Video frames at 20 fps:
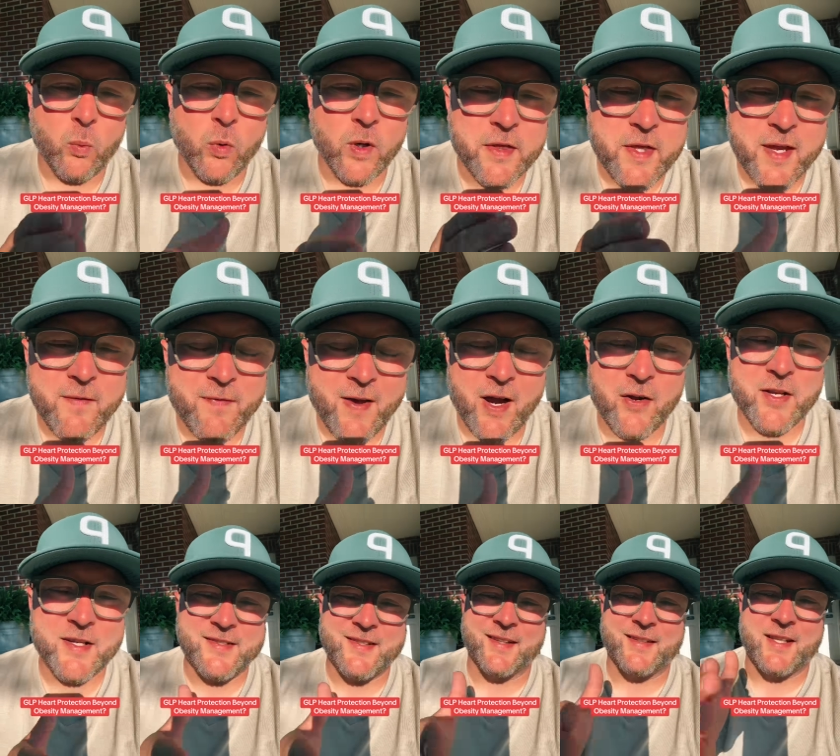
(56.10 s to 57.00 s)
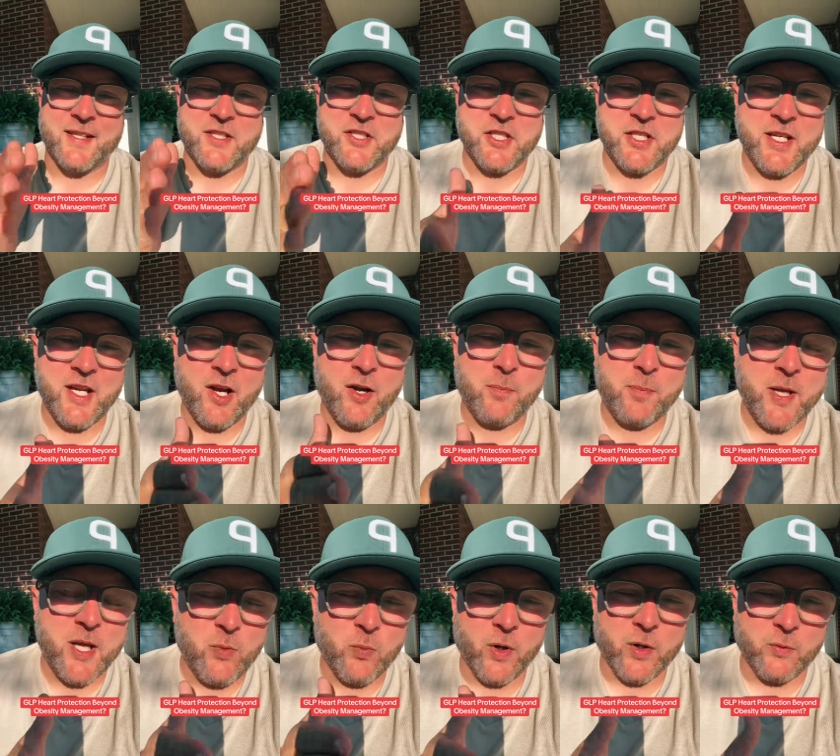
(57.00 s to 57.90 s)
What they found is that the
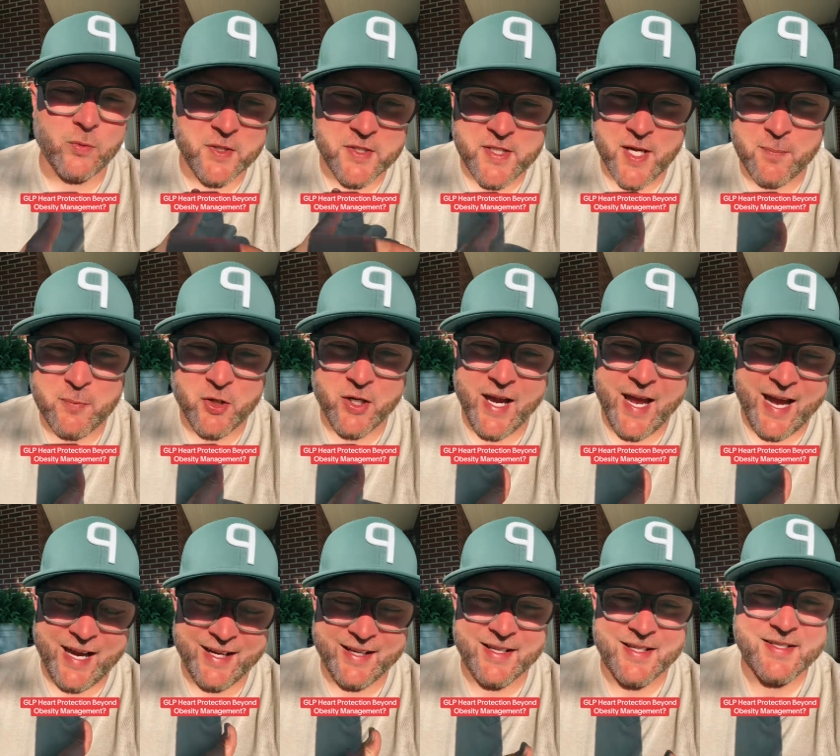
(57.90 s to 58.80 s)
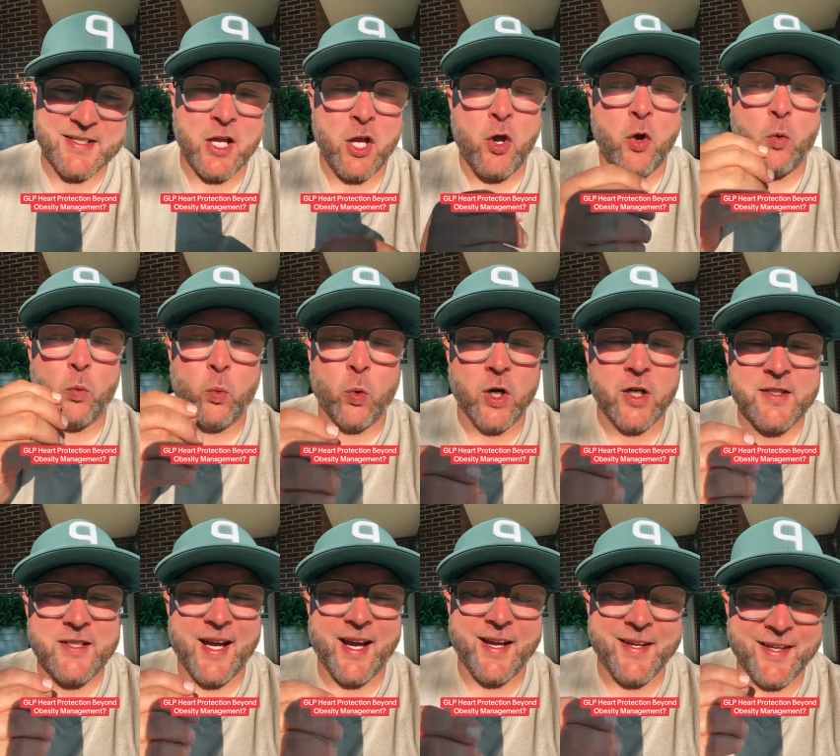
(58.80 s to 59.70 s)
GLP-1 receptor agonist worked
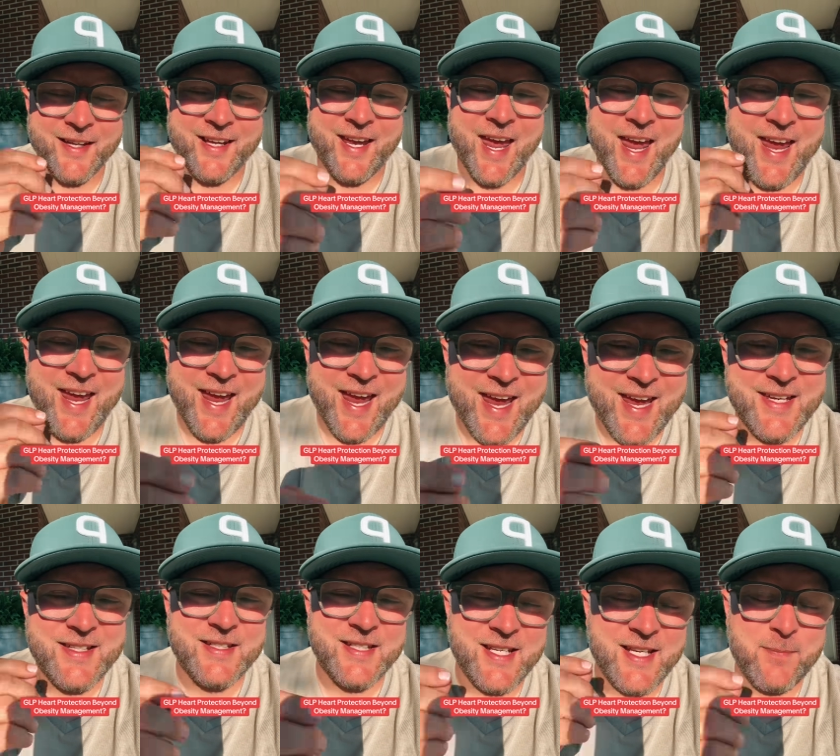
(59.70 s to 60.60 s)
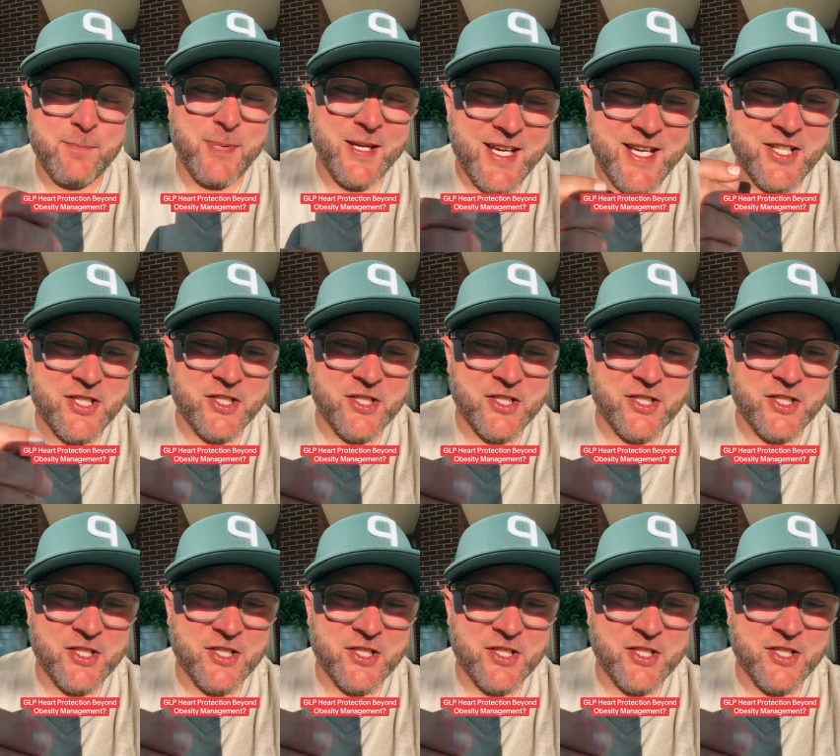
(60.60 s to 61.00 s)
on the KATP